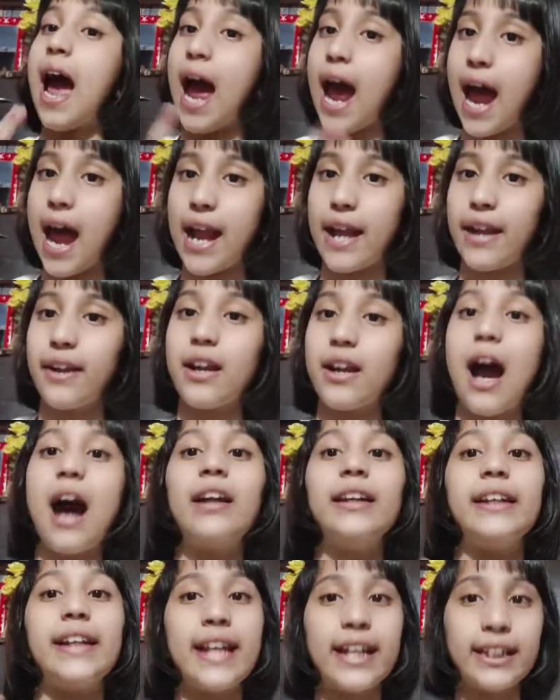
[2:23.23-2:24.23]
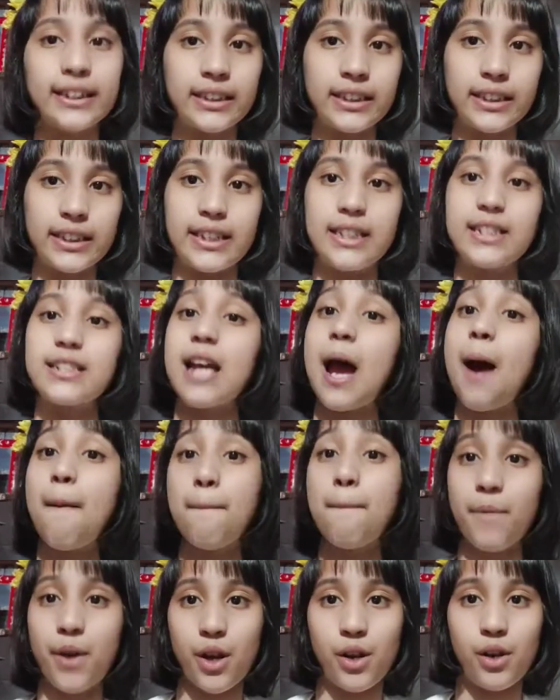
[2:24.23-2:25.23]
And next is
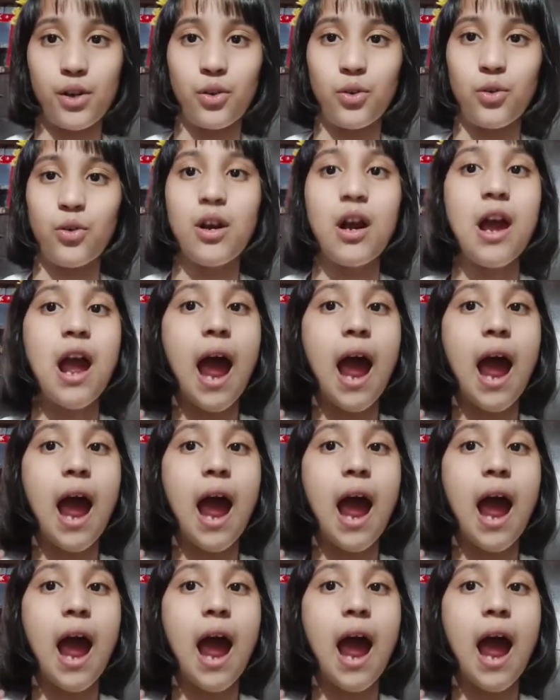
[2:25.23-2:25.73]
embryo.